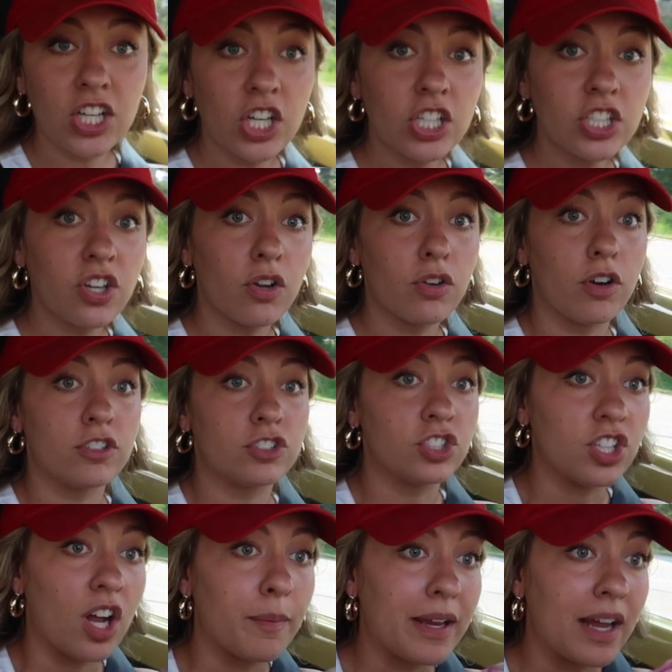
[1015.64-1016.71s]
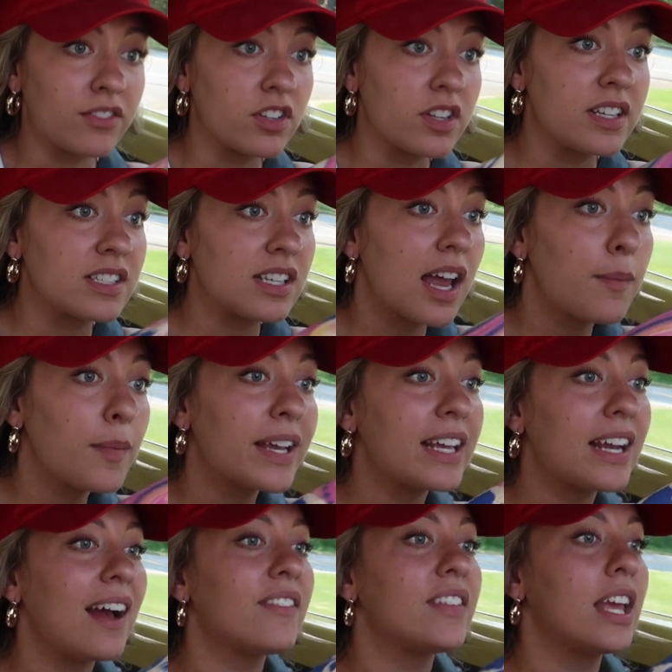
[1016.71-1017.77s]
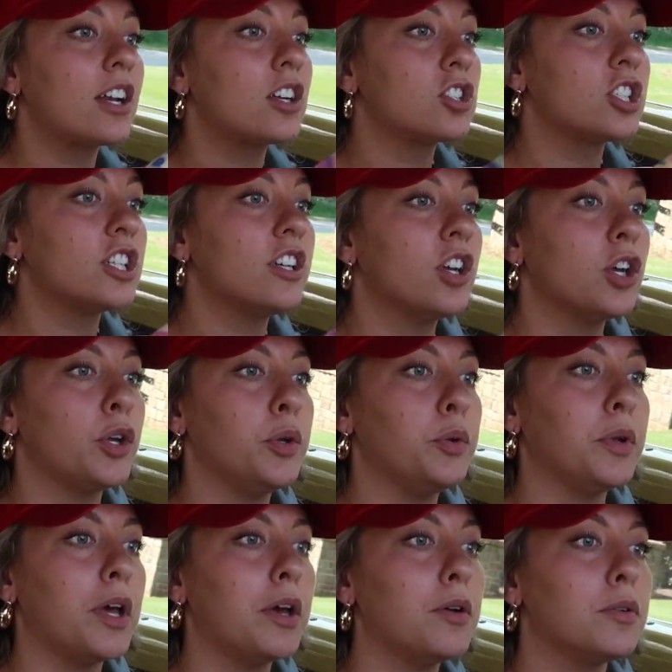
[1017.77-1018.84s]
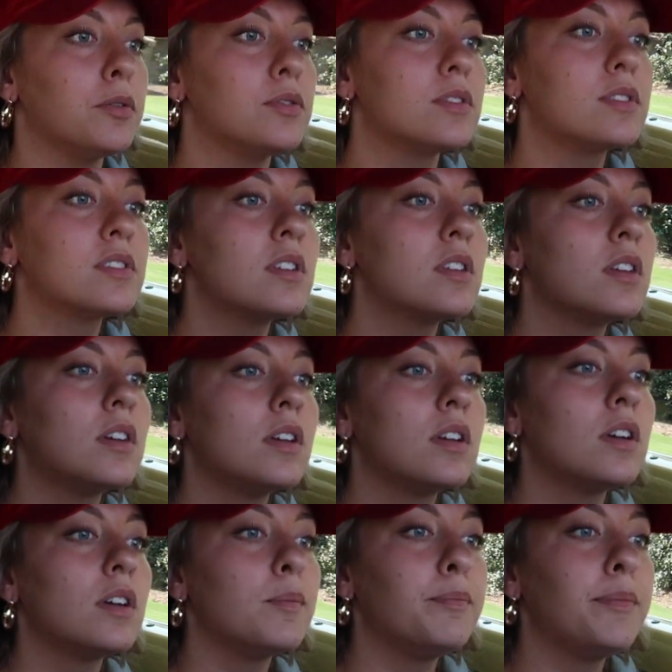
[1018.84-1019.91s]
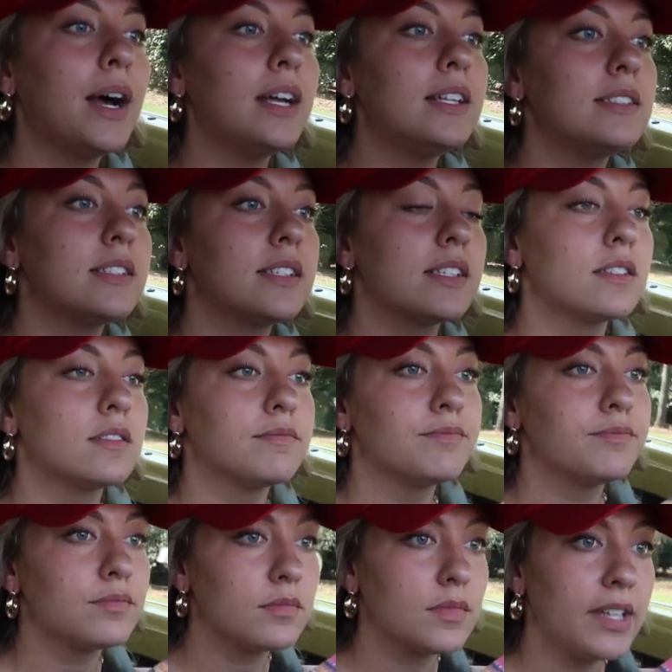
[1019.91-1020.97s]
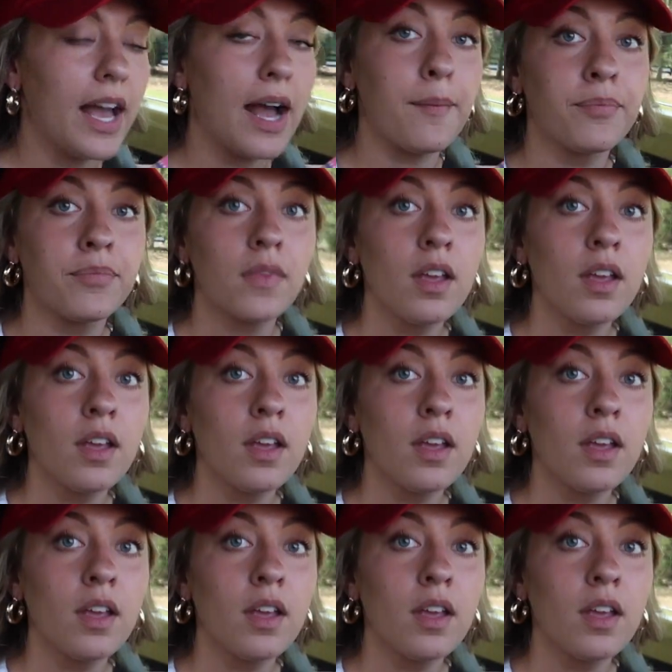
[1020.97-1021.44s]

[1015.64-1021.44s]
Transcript: could go grocery shopping after this. Am I gonna have the energy? Who knows? But yeah,